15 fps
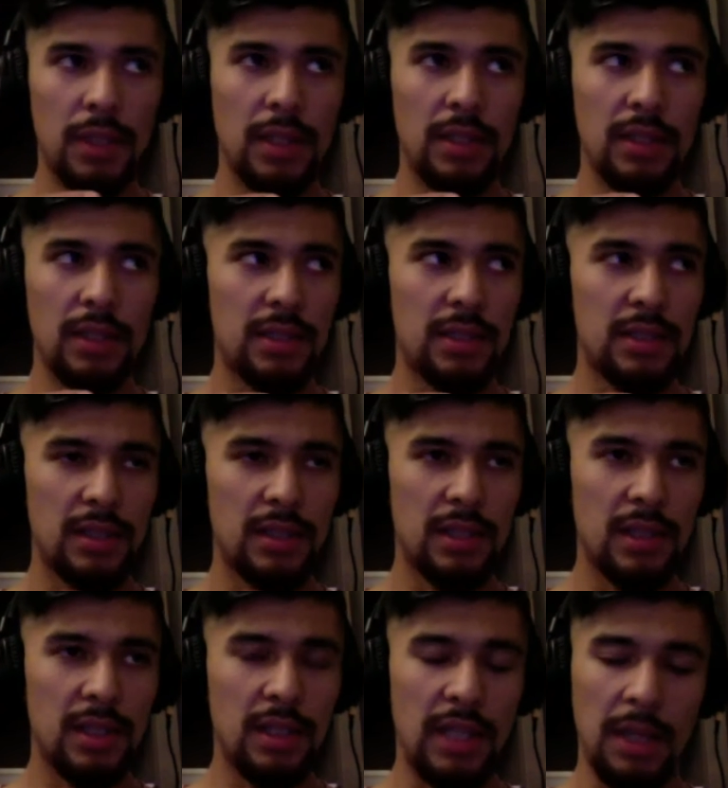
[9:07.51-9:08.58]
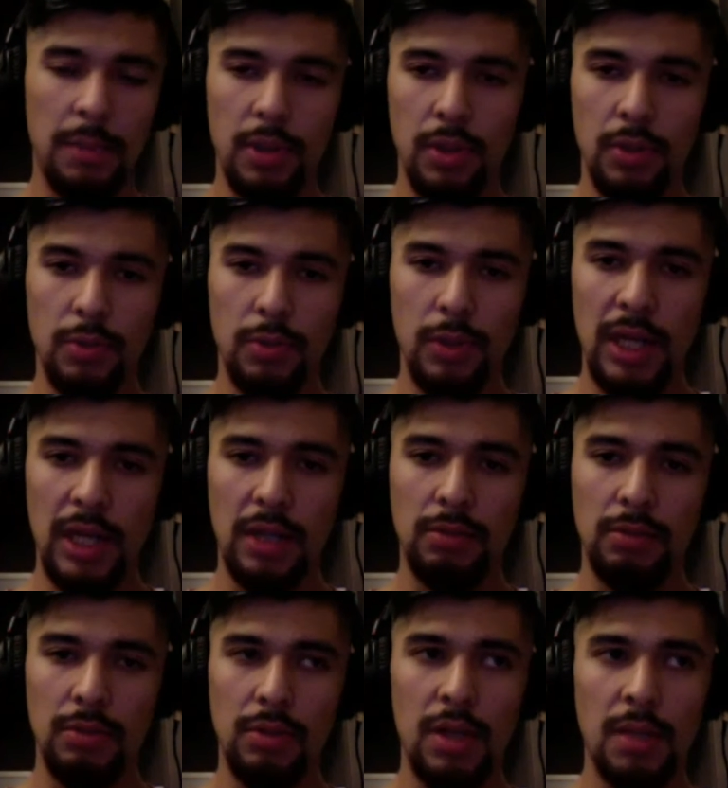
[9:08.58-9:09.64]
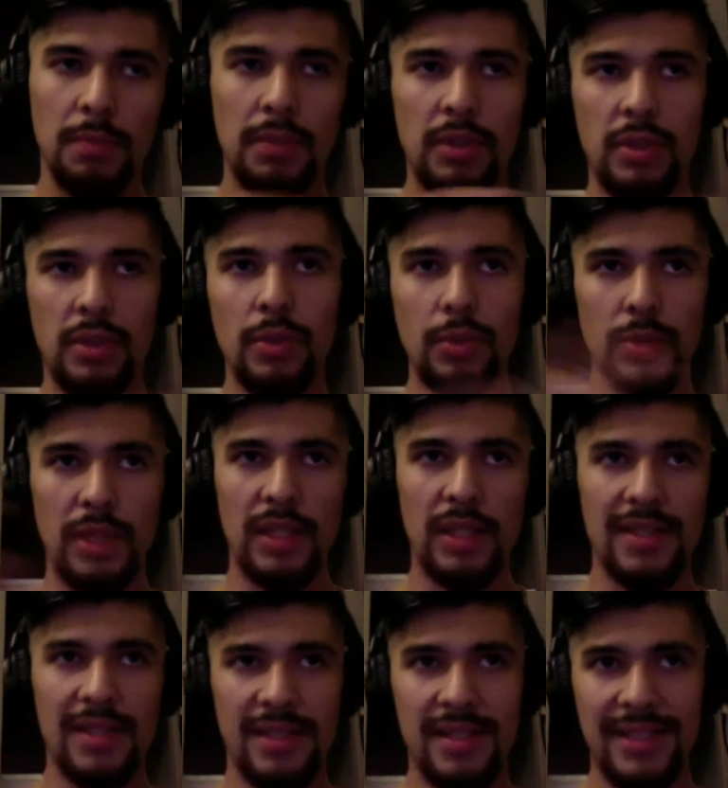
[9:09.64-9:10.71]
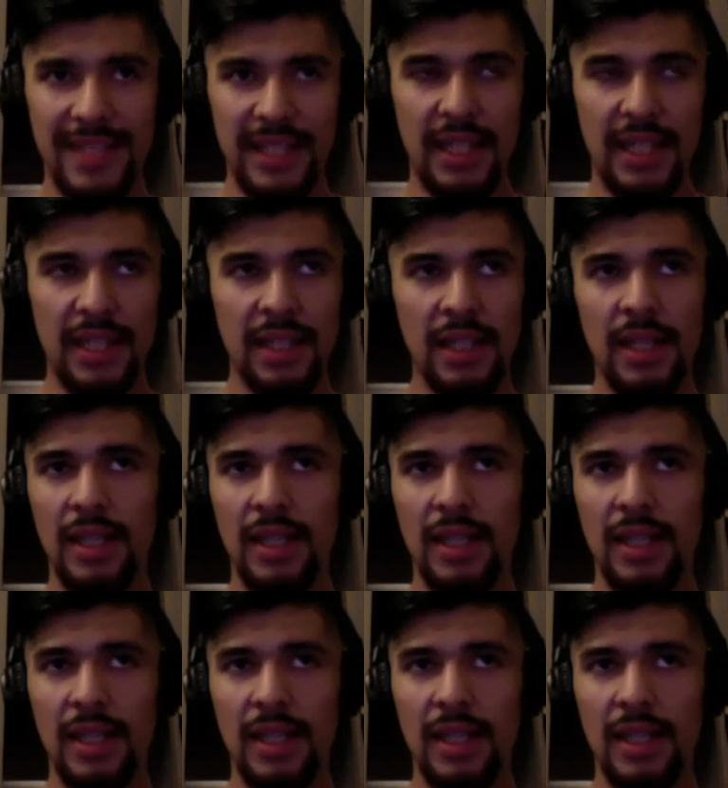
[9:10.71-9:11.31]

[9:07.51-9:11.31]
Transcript: this neighborhood where I grew up to the city